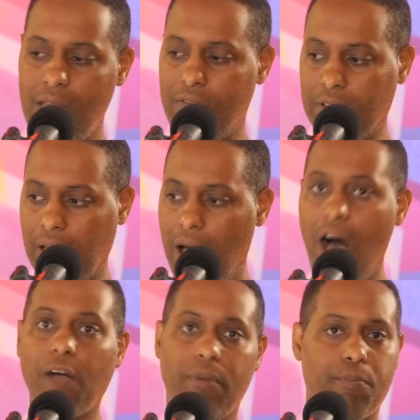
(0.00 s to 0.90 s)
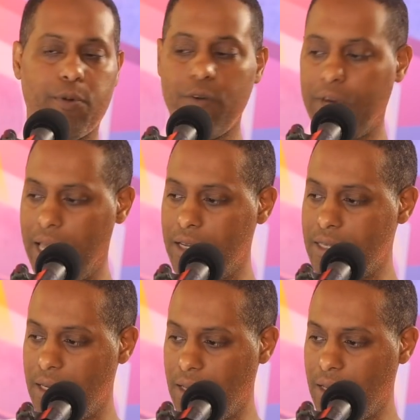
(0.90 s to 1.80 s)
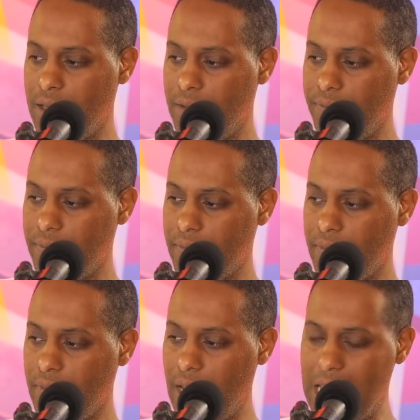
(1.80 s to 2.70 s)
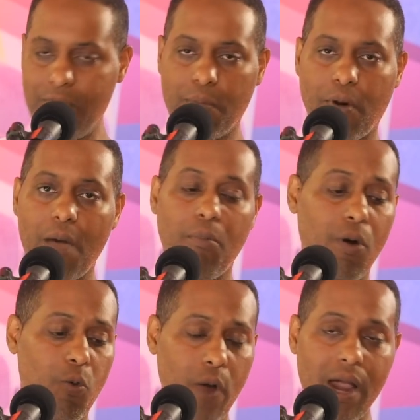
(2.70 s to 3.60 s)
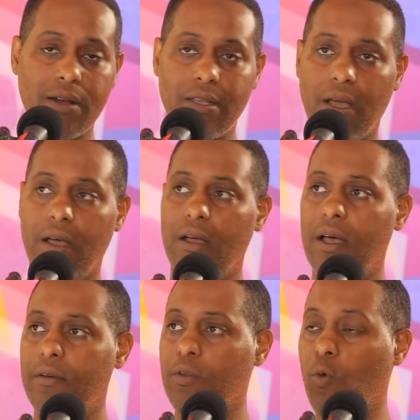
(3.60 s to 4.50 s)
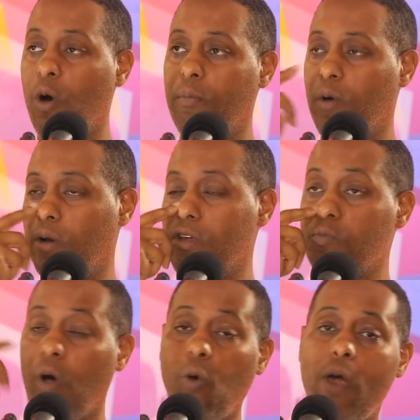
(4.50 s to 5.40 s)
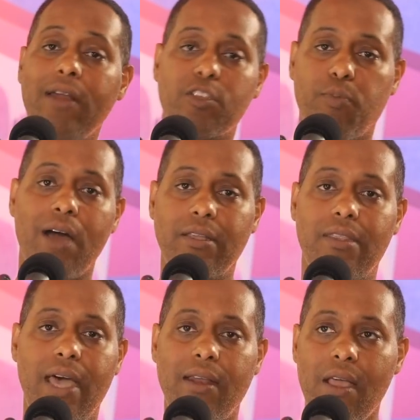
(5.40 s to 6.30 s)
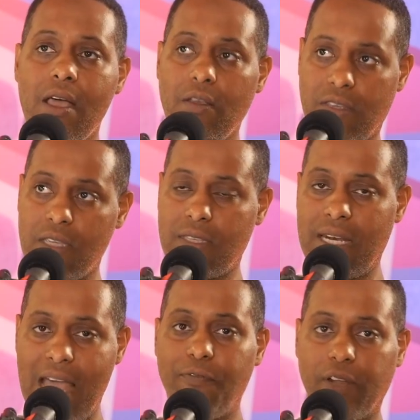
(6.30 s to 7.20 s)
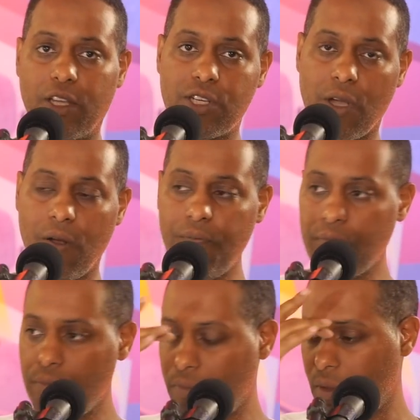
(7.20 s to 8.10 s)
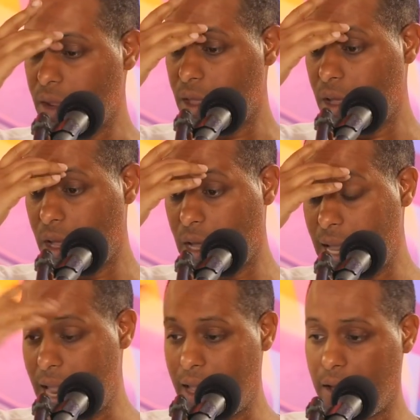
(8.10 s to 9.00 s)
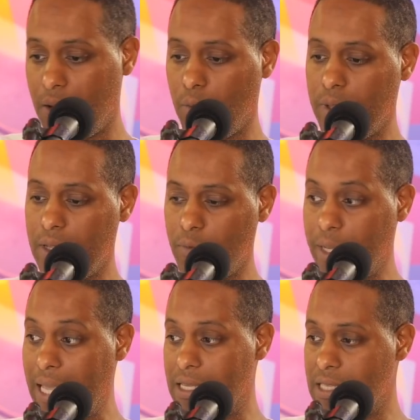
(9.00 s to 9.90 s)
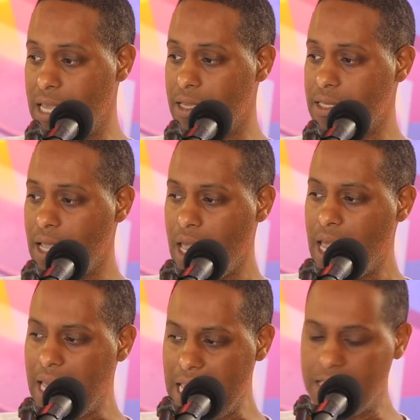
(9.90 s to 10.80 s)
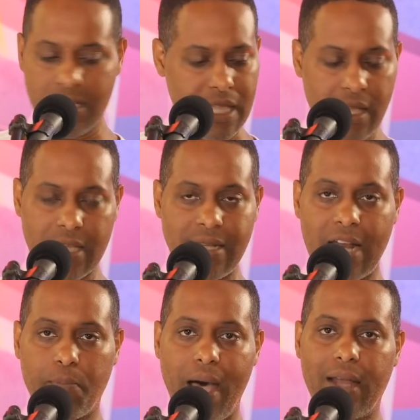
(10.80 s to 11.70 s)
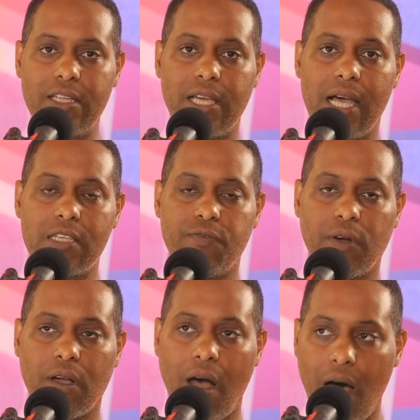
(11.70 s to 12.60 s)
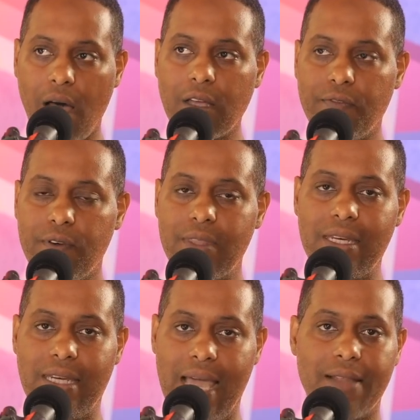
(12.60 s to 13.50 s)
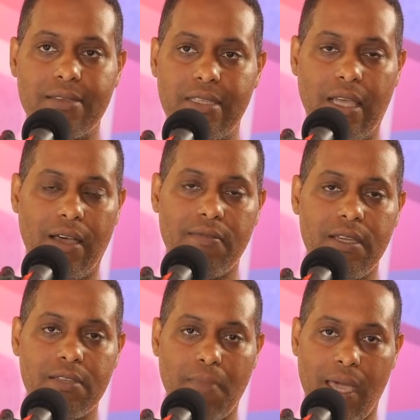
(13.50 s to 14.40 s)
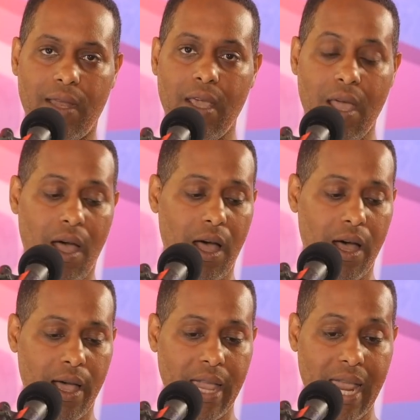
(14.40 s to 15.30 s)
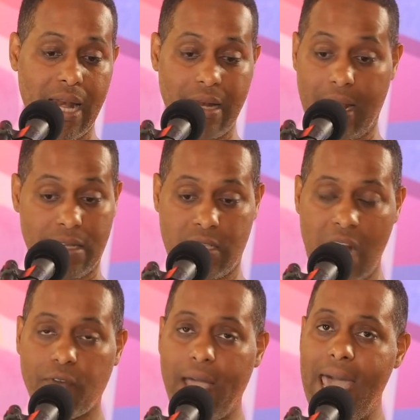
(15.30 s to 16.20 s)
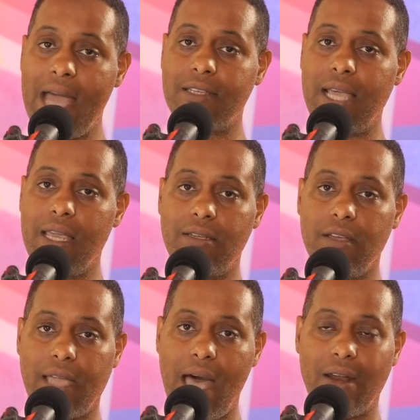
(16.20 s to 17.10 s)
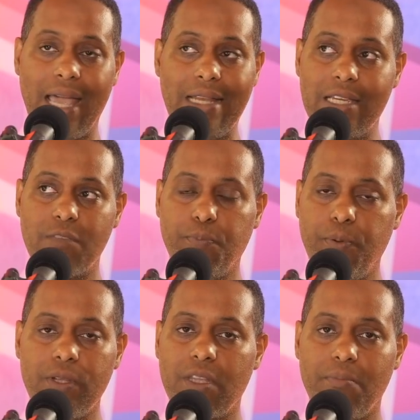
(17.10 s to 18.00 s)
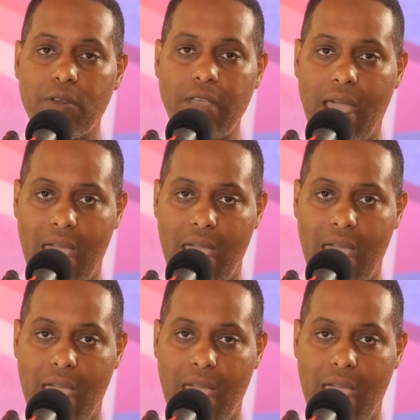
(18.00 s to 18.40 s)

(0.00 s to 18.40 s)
have long been proven innocent. Mm-hmm. And even brought more aware to, uh, uh, the, there's more awareness brought to that since the Netflix show, uh, uh, when, when They See Us. He still has not apologized for calling for the deaths of these men uh, and several ads that he took out and just put the most